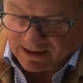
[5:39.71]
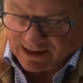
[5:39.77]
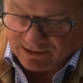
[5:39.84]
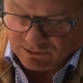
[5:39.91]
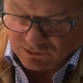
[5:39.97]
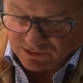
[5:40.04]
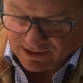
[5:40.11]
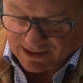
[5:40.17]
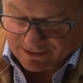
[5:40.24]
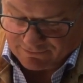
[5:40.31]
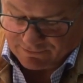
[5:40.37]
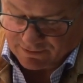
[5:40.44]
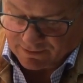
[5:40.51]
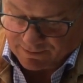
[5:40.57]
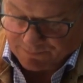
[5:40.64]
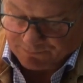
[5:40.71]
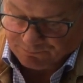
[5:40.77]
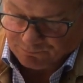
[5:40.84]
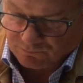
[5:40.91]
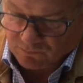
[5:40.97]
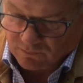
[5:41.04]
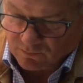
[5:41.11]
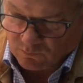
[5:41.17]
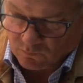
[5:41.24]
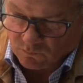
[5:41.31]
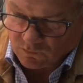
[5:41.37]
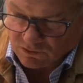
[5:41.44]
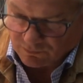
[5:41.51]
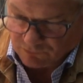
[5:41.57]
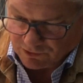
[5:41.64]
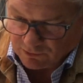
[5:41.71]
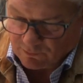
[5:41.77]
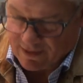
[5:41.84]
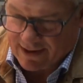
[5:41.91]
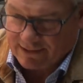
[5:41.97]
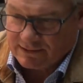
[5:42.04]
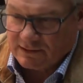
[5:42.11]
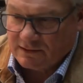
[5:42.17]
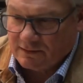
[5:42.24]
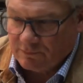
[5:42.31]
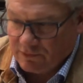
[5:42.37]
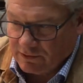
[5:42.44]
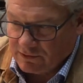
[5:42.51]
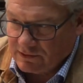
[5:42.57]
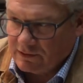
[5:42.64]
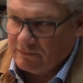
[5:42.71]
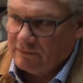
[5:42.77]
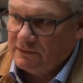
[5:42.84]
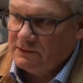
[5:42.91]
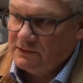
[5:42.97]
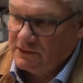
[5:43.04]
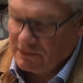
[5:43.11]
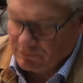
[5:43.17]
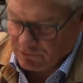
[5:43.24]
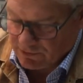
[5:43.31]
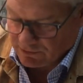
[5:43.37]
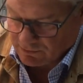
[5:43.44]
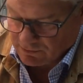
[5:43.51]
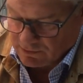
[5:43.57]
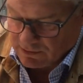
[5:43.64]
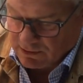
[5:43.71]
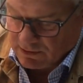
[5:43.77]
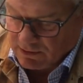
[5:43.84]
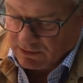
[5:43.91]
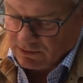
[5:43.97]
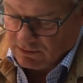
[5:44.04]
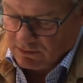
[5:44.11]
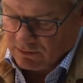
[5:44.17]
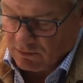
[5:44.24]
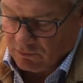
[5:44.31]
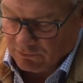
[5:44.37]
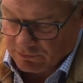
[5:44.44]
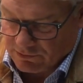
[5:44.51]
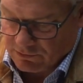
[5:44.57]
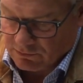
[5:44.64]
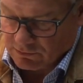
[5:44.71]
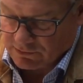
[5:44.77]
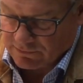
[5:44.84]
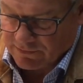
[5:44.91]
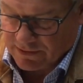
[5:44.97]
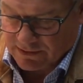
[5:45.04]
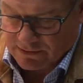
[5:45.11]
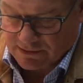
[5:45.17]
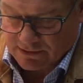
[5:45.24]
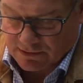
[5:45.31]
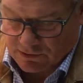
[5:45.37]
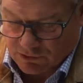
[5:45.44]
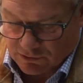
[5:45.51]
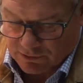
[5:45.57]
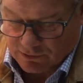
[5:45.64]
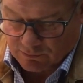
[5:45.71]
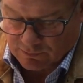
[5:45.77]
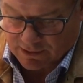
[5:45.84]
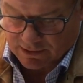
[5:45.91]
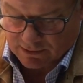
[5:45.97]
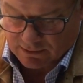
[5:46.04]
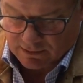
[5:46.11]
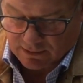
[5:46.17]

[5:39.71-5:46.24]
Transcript: I usually have some real waxes, some real silvers, and some real older tools of his to show you what